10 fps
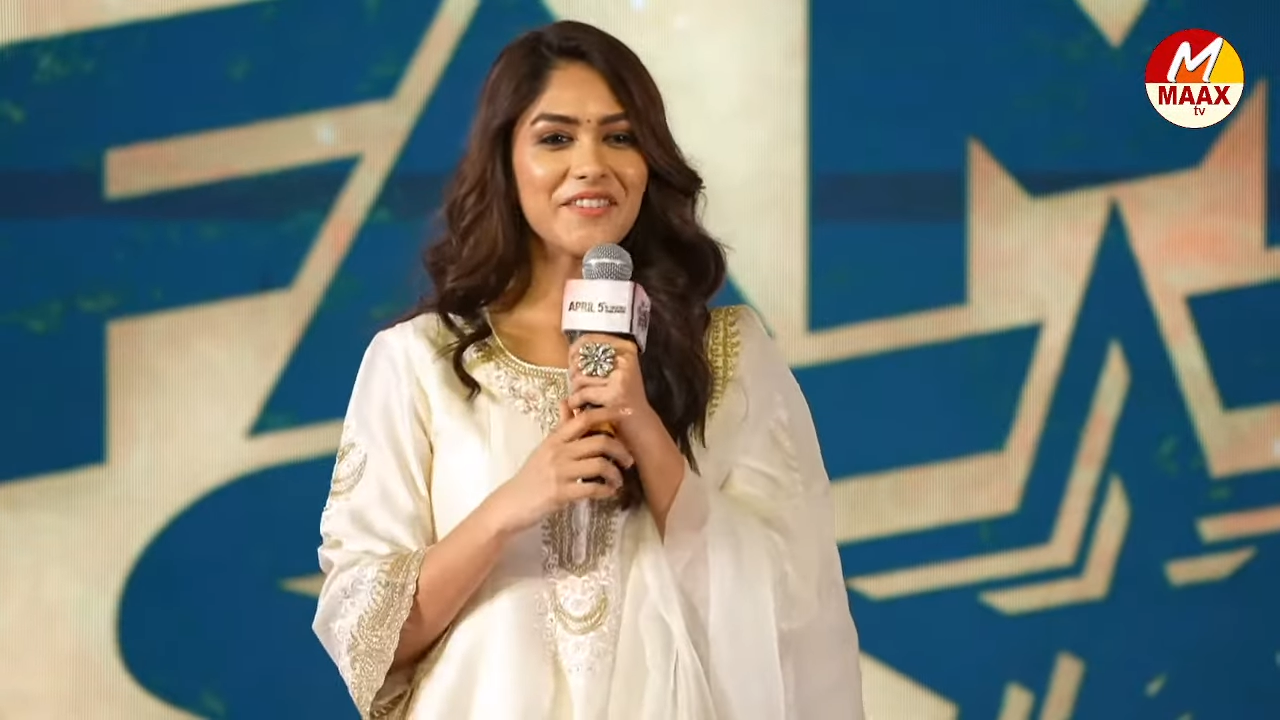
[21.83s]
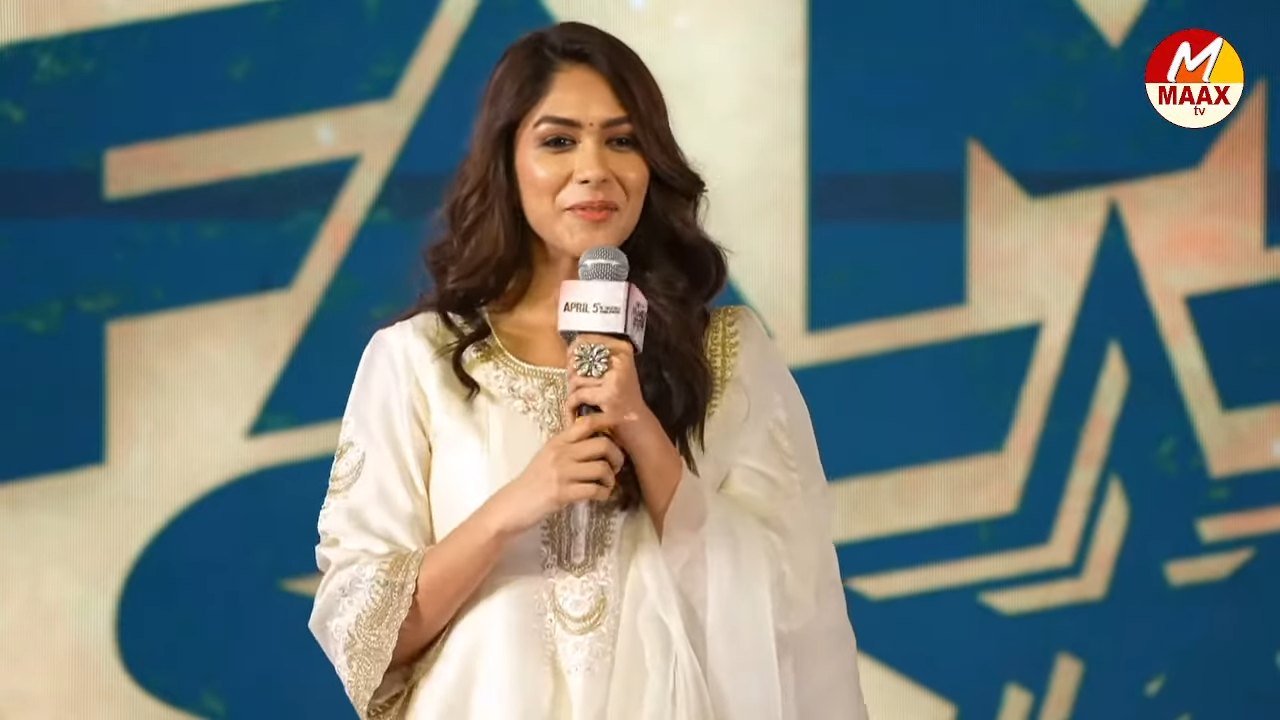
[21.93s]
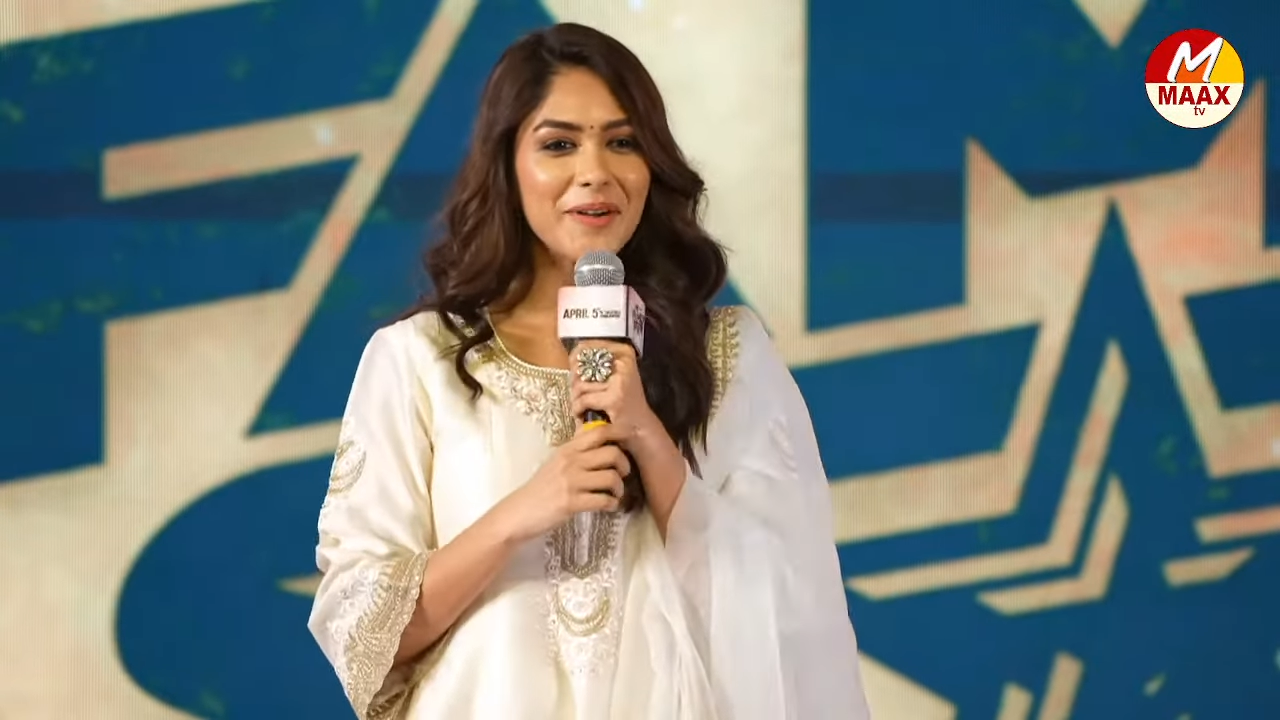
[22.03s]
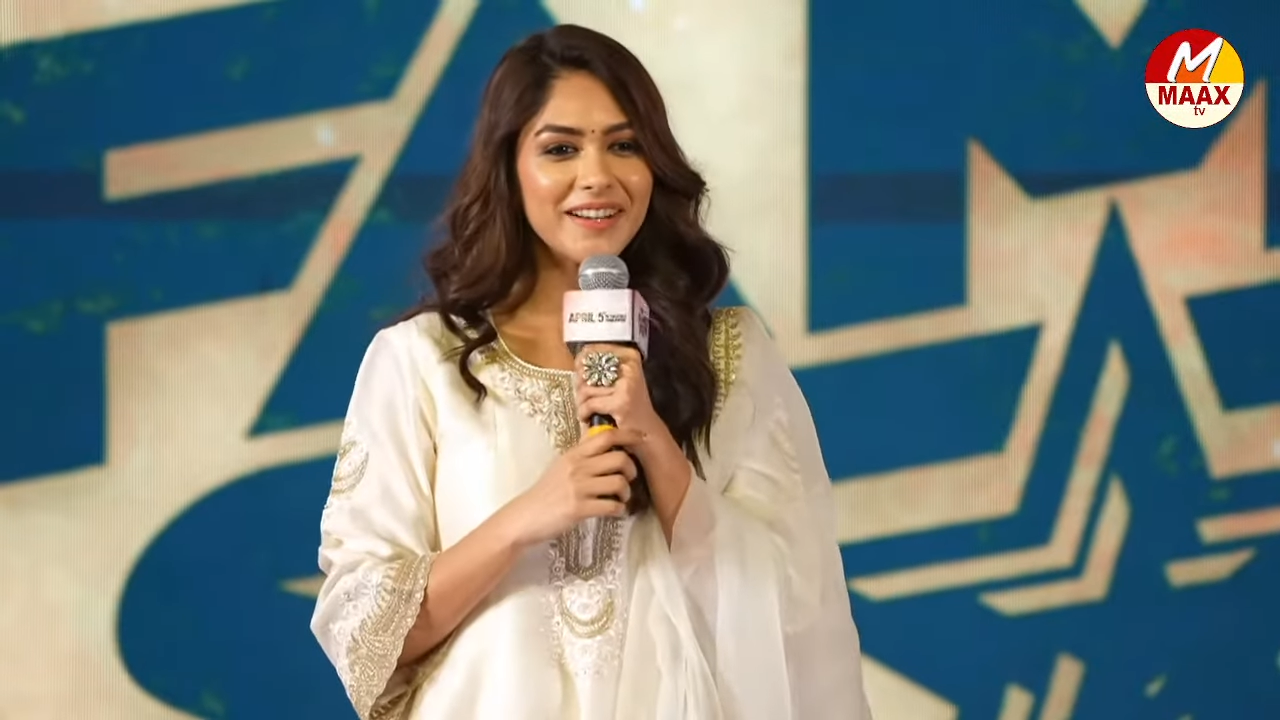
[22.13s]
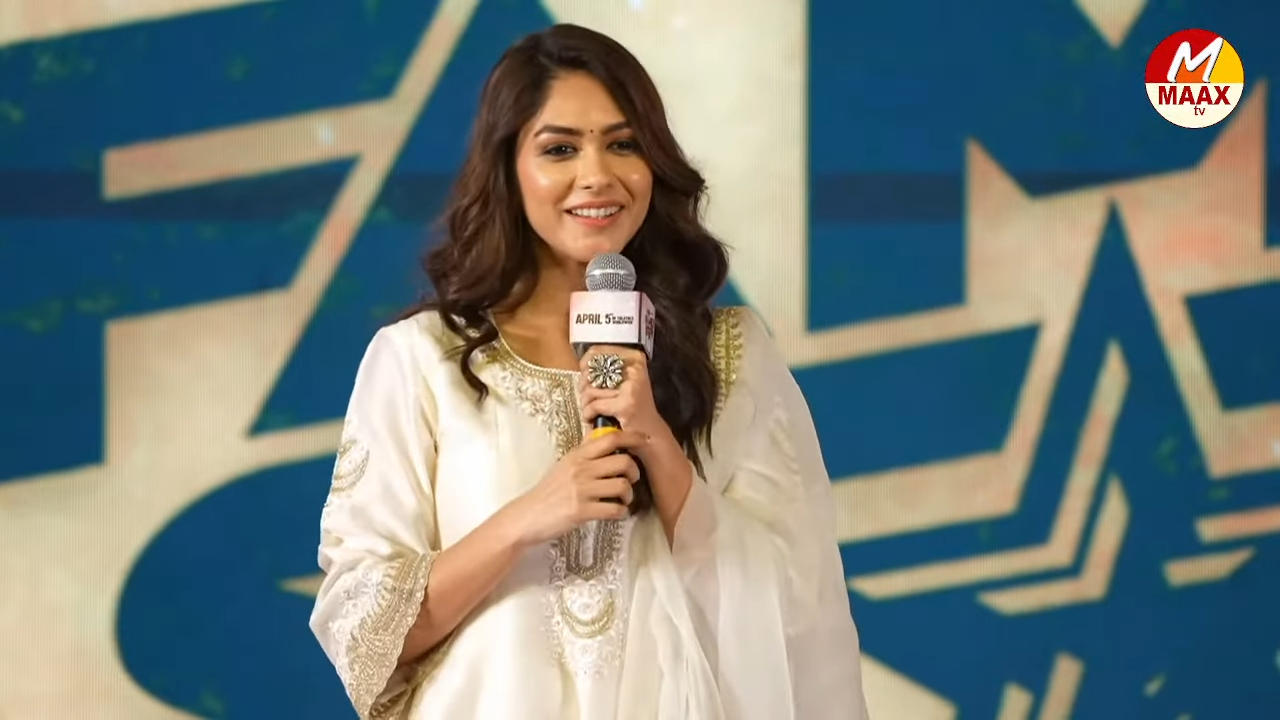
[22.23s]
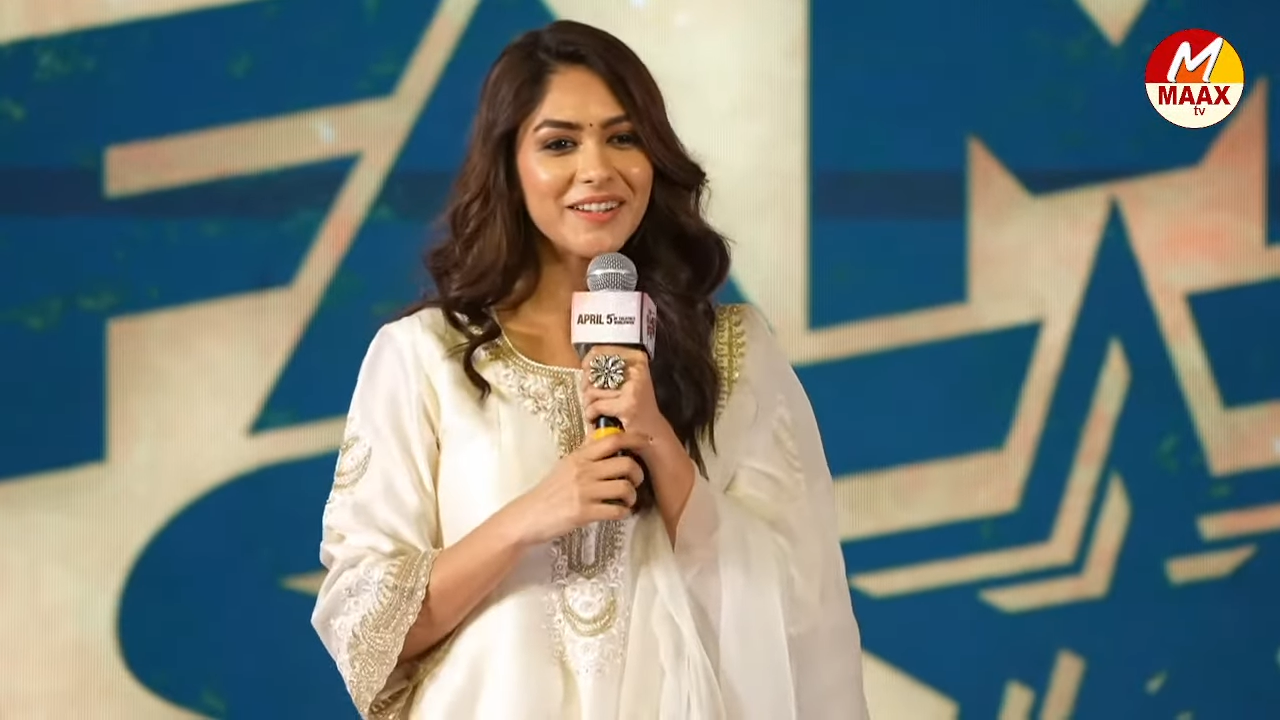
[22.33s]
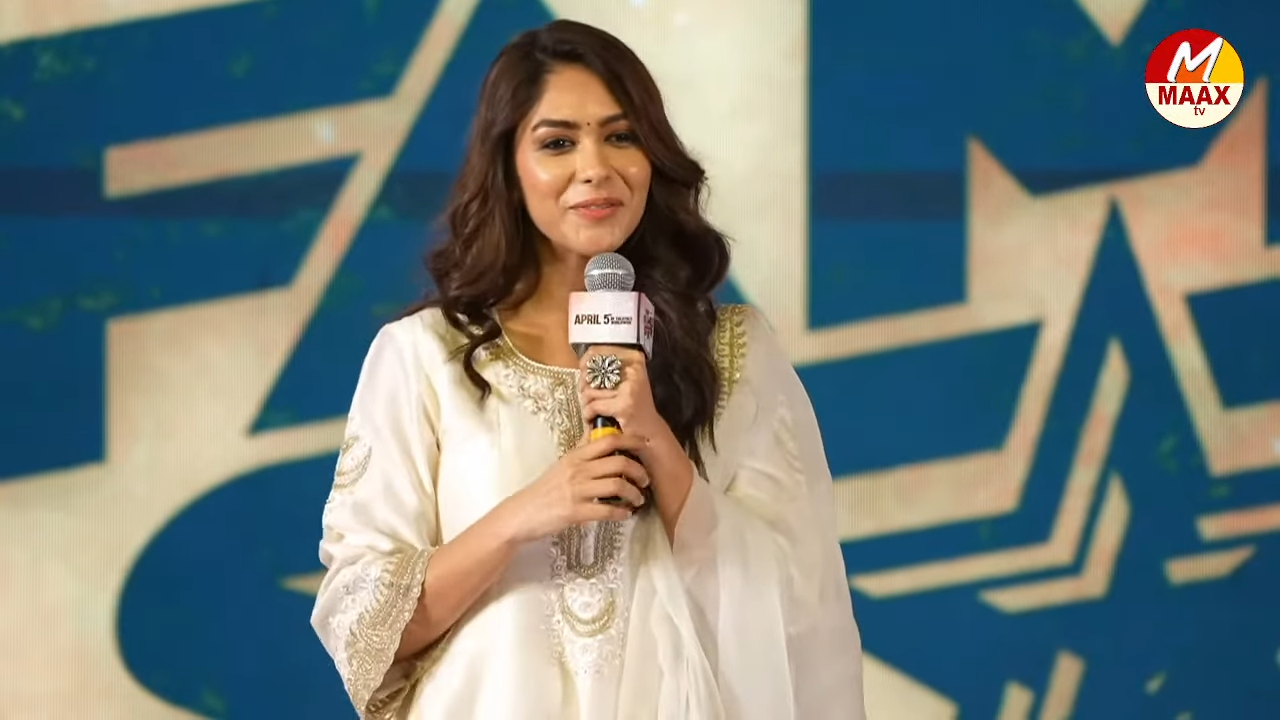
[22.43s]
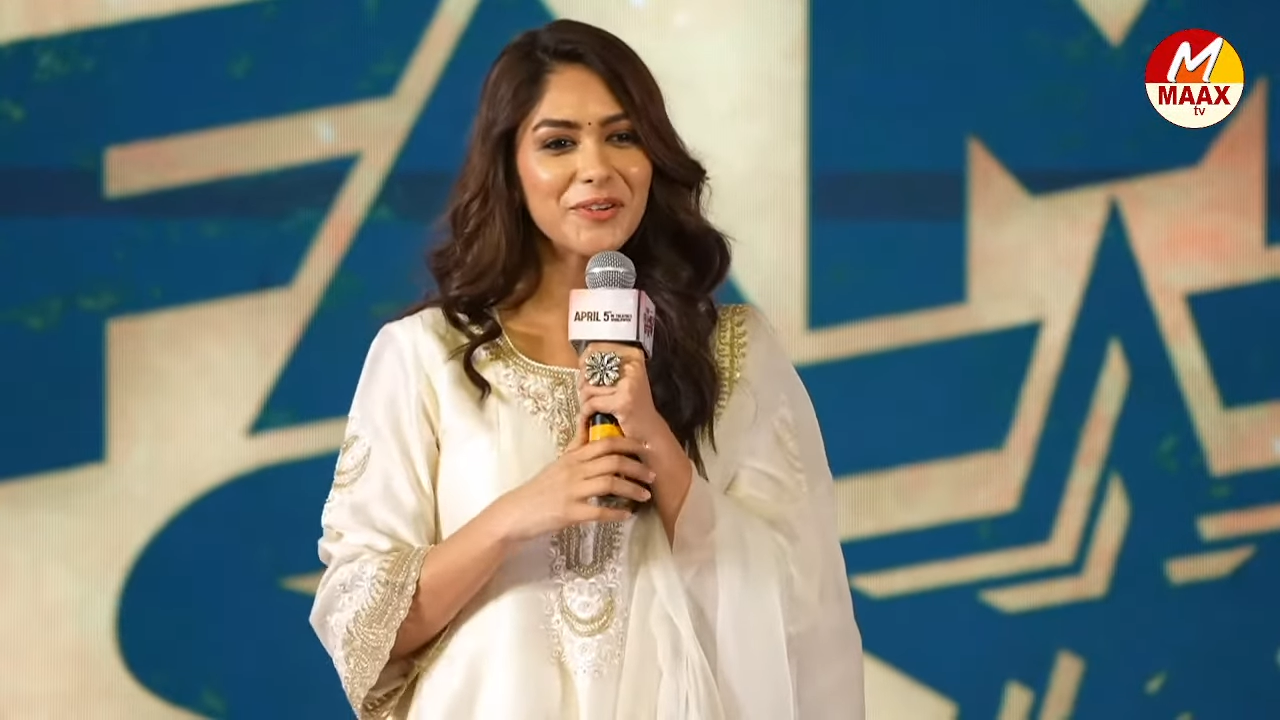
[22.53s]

everybody,